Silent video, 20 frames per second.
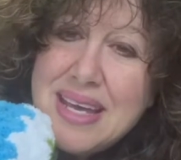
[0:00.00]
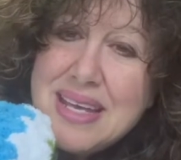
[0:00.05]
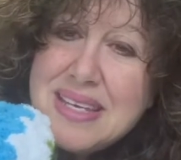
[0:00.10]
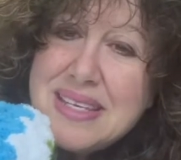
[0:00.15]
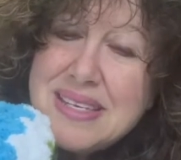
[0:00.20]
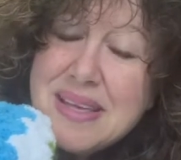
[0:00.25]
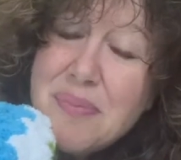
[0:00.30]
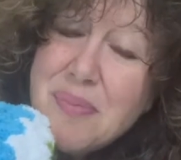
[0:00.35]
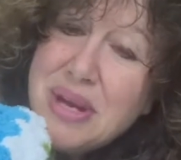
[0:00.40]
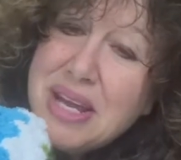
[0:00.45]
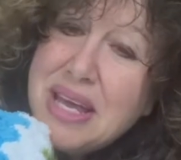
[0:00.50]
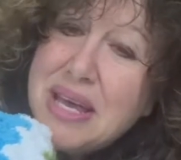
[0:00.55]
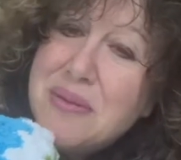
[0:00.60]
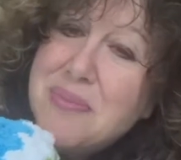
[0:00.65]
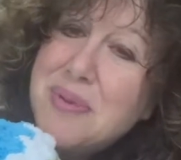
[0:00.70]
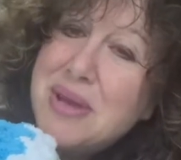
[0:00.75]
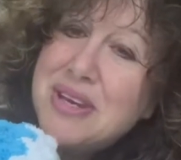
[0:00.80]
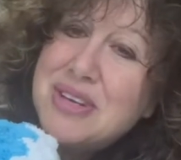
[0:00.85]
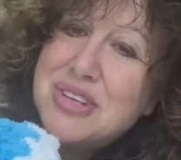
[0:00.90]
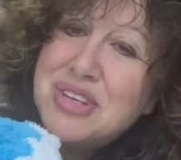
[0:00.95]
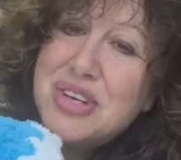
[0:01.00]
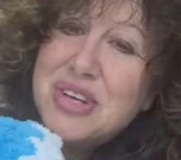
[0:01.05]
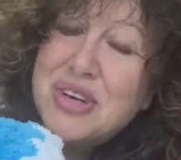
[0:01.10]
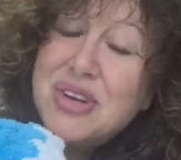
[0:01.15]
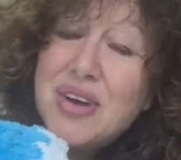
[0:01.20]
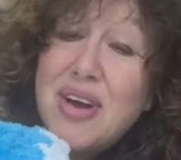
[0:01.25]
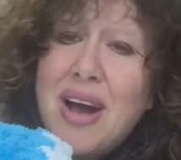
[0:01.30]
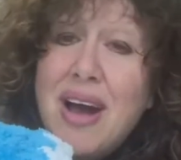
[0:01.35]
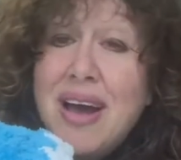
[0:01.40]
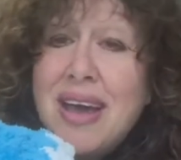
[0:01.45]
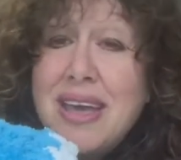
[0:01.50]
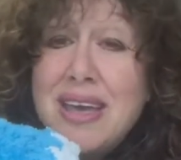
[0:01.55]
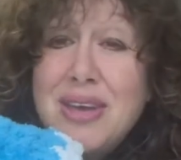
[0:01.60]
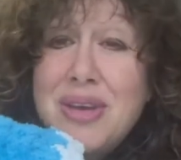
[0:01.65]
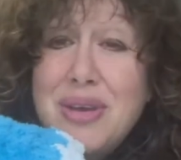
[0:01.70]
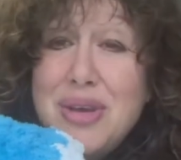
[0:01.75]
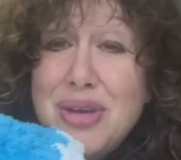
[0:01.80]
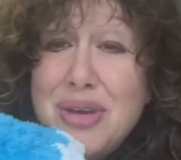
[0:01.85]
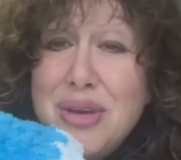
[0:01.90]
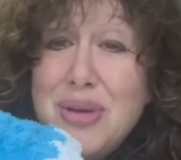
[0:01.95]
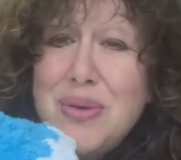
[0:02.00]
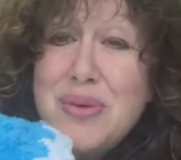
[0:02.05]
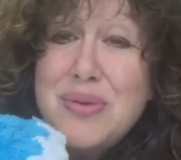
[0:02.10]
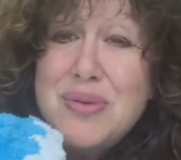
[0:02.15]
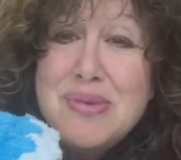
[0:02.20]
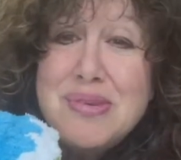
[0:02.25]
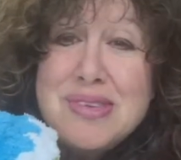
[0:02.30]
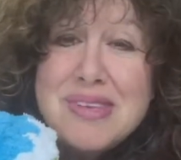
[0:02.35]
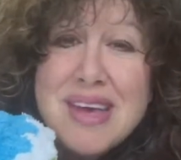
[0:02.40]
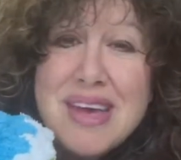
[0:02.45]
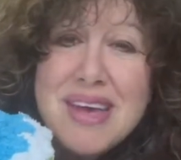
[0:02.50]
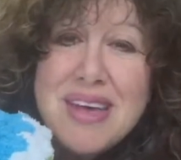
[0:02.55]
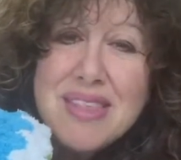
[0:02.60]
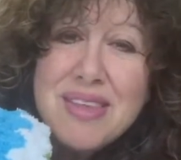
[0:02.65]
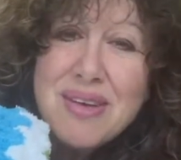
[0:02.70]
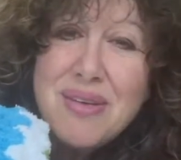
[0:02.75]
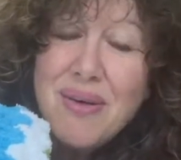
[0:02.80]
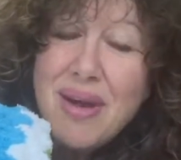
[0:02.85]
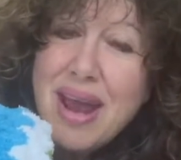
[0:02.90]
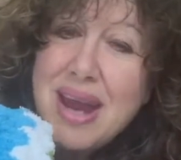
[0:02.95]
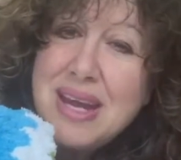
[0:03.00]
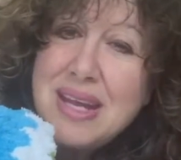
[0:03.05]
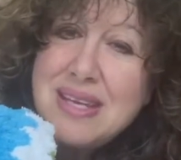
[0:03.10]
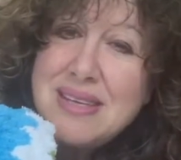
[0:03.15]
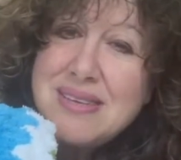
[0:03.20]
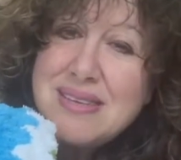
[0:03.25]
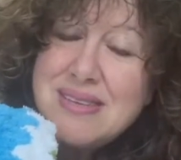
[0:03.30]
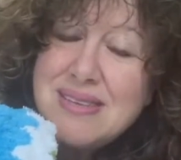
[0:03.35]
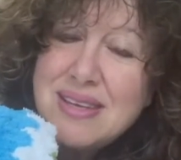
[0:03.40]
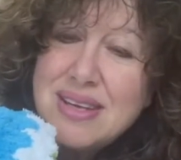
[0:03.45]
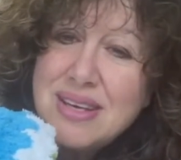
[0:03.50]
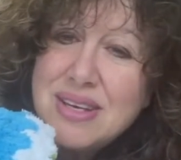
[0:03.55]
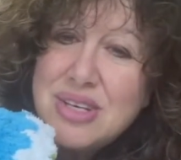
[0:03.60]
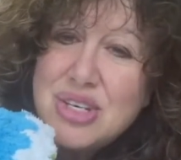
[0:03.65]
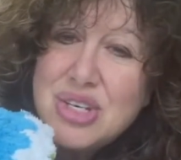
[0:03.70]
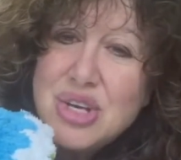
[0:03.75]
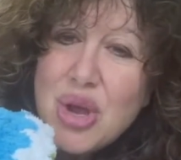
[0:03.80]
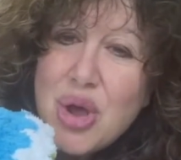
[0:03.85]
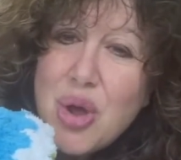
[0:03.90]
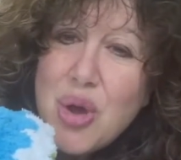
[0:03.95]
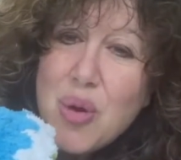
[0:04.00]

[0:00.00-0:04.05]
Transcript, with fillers: somebody had mentioned I use the granny stitch